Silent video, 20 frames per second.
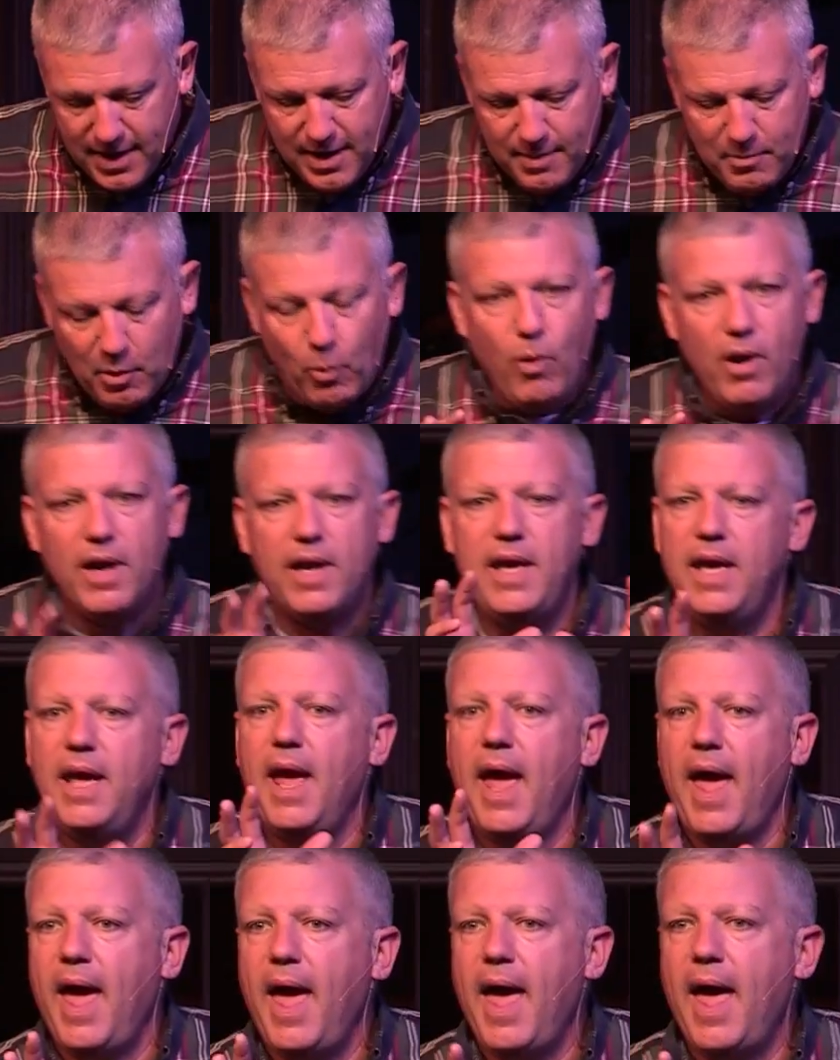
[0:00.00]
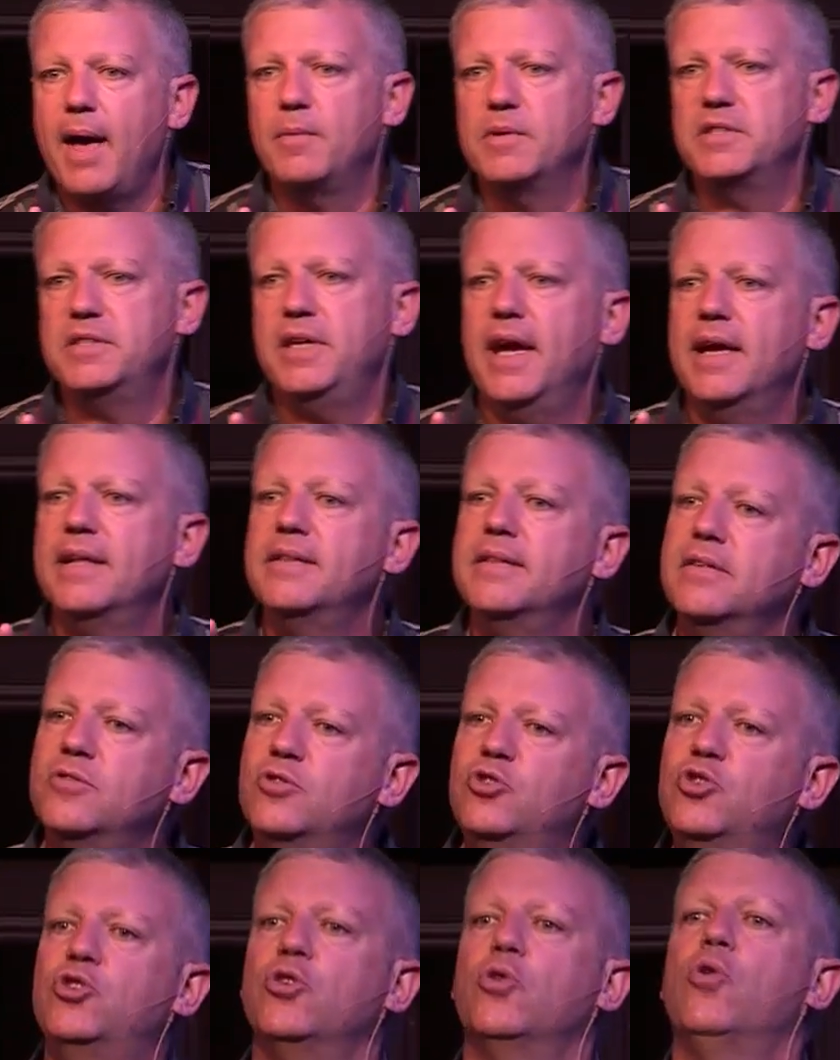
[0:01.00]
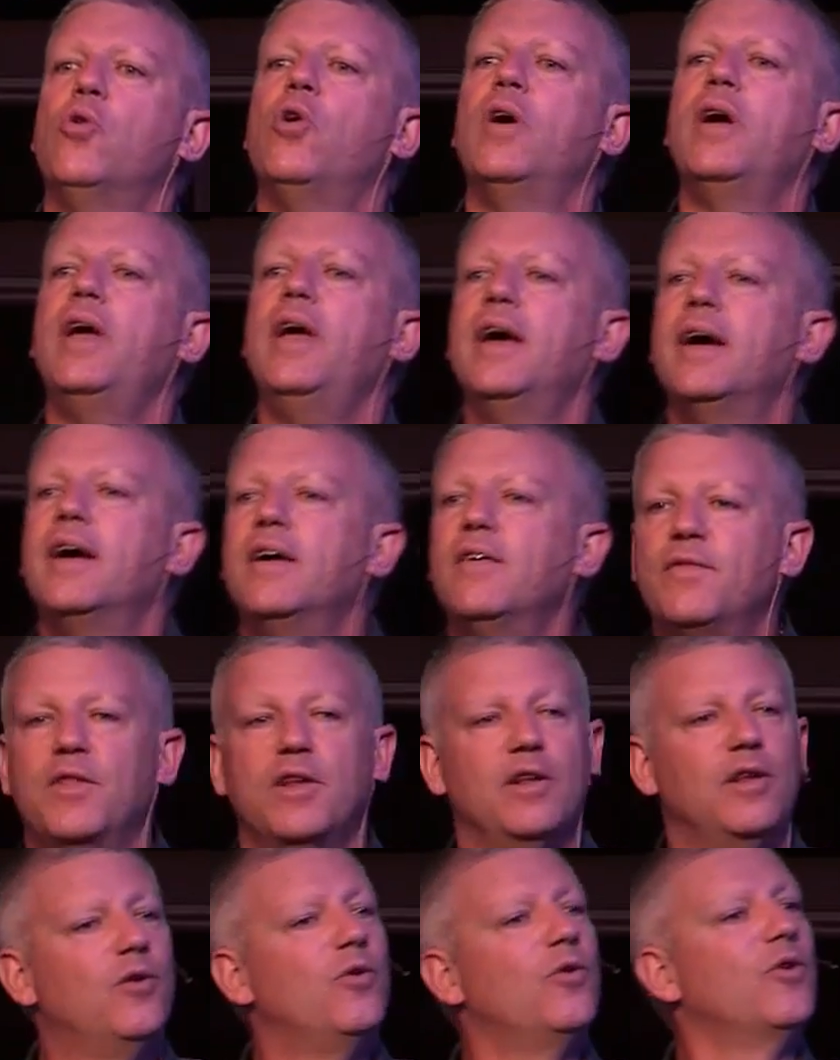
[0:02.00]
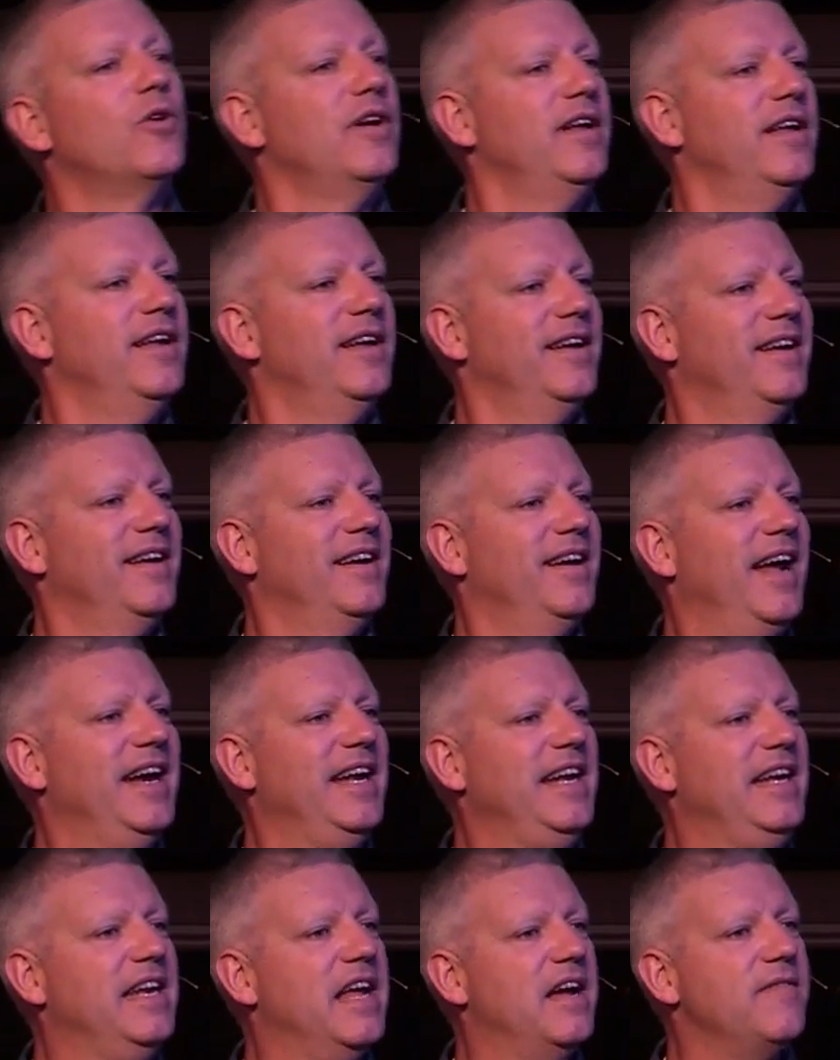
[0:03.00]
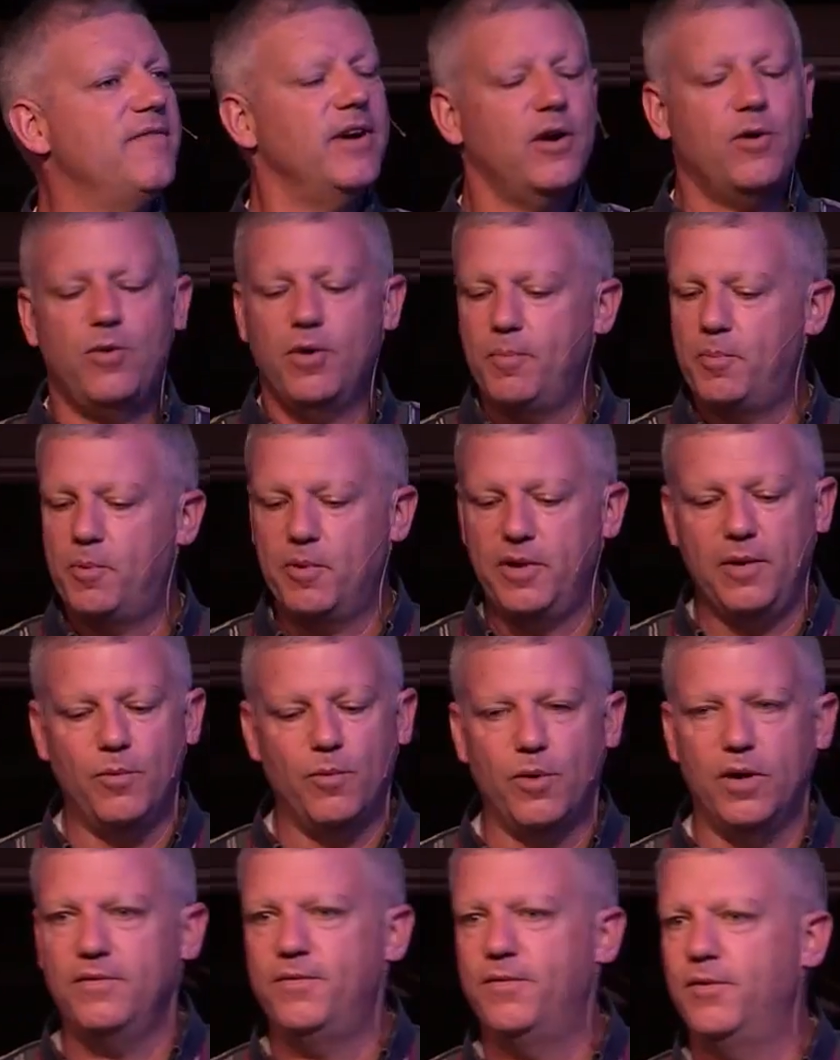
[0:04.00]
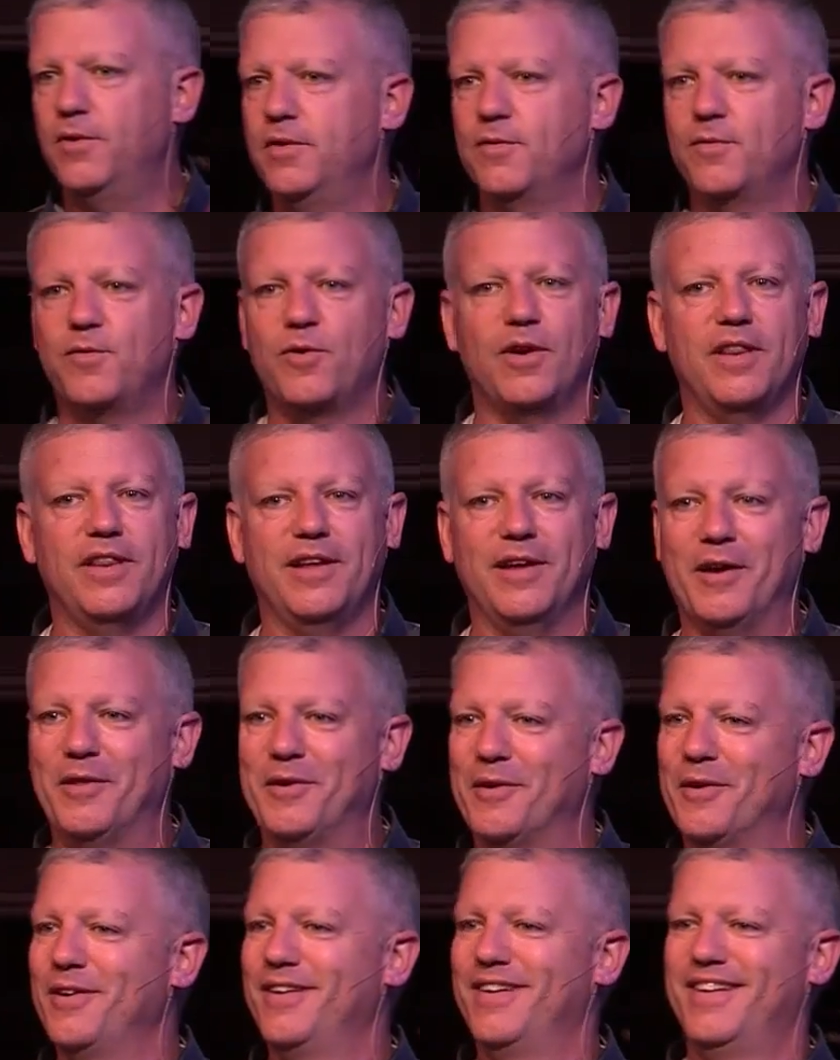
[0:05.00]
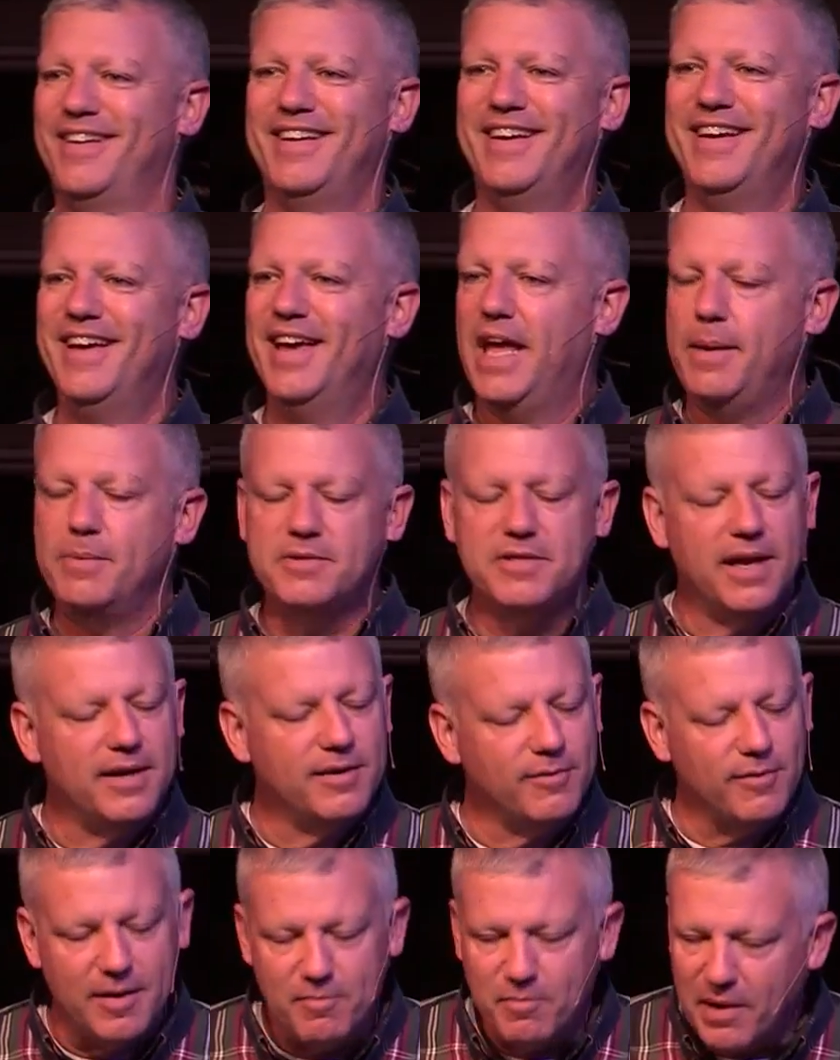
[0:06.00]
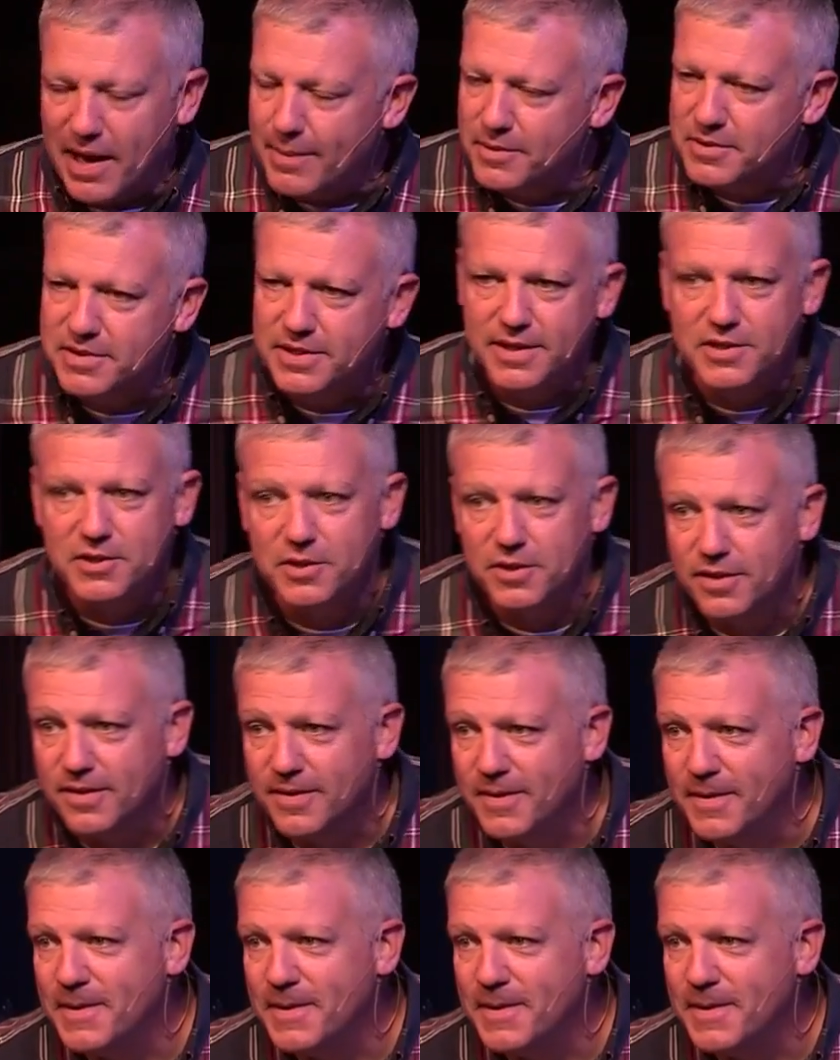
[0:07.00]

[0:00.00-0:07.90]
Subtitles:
But what he had was he had the joy of the Lord. And he never quit putting one foot in front of the other. He was not a great Bible teacher.